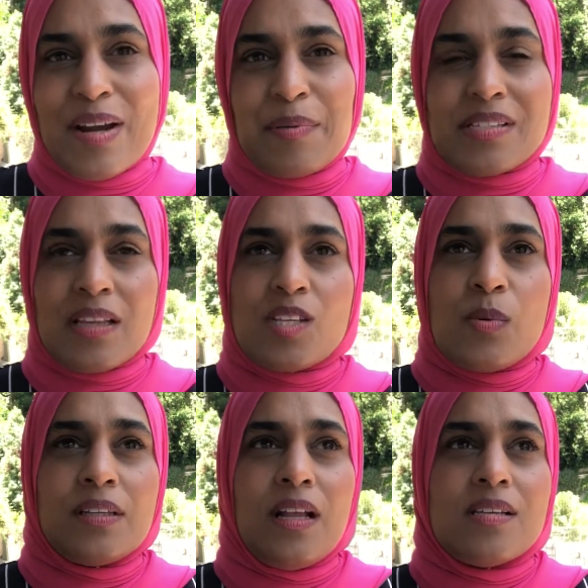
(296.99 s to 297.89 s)
Because Allah subhanahu
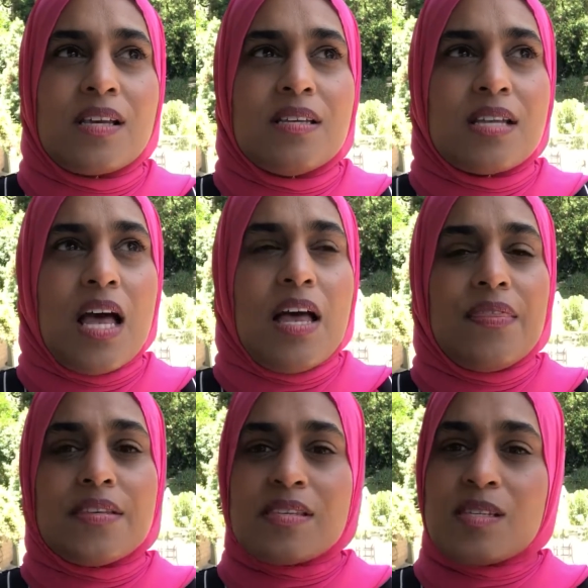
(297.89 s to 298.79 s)
wa ta'ala says
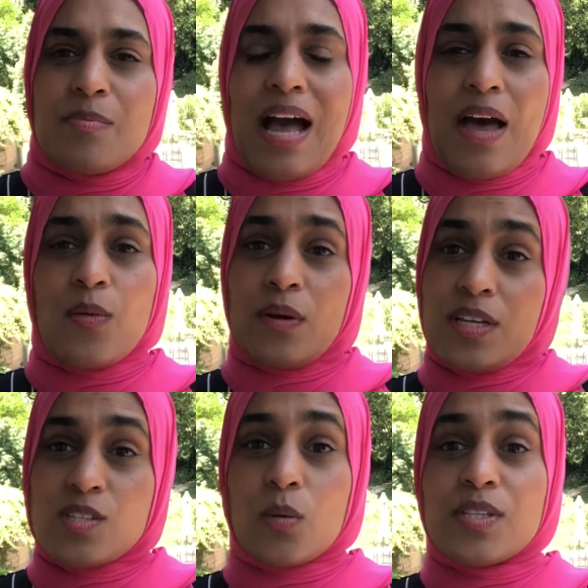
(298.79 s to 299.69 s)
this is the path where
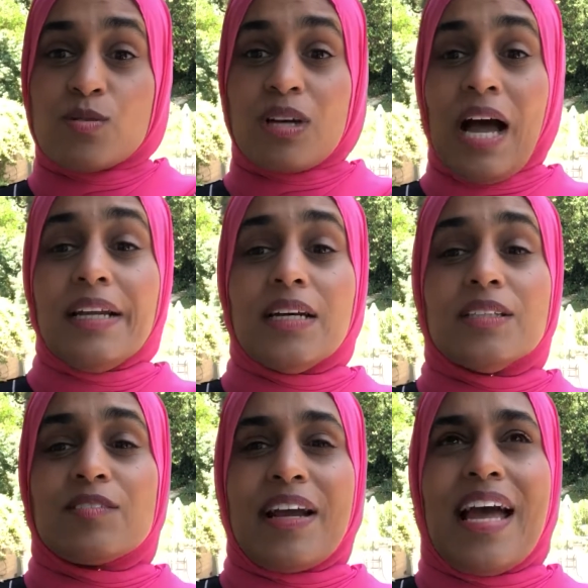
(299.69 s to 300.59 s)
He's going to guide us, right?